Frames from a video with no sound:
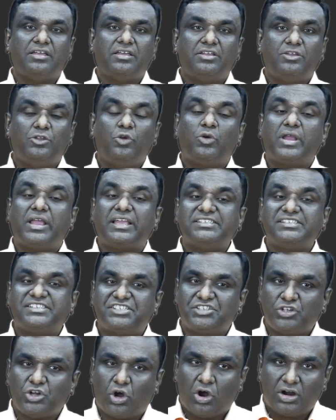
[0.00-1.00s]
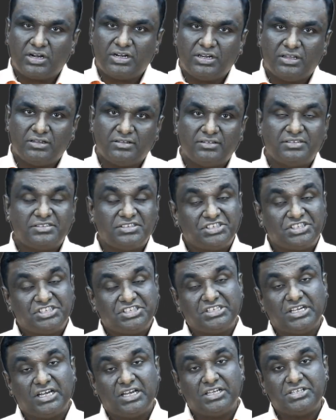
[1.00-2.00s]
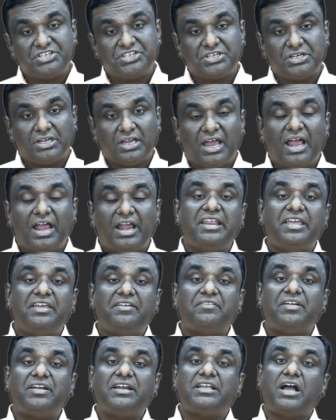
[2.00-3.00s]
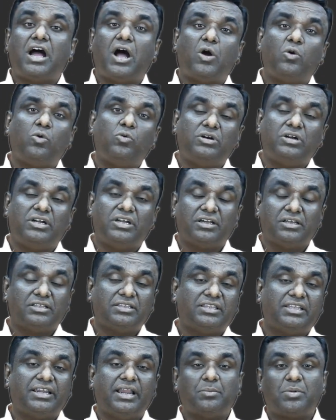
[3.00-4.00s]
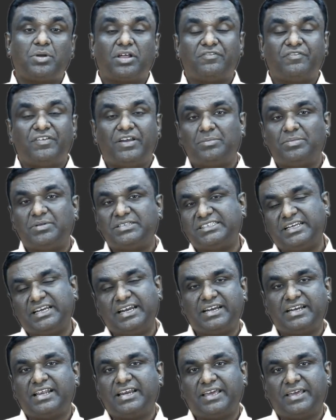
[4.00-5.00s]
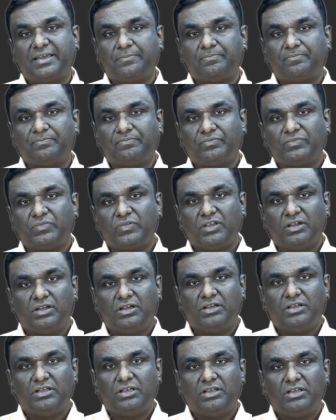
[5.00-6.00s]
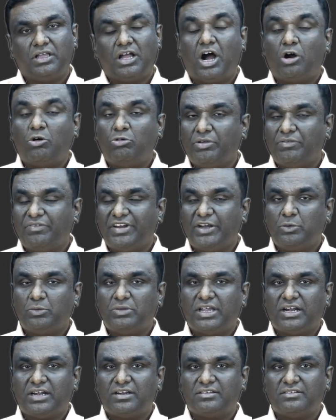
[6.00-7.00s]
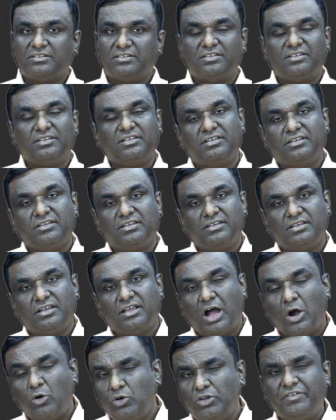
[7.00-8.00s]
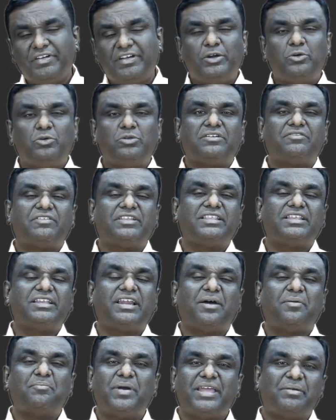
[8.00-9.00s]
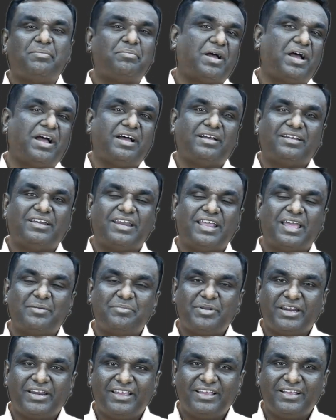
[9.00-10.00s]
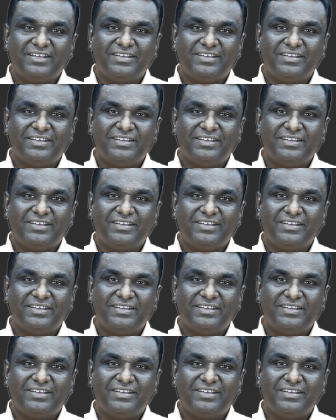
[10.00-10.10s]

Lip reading: you can sort, search, and even count the number of elements in an array. How do we do that? How do we do that with the NumPy library?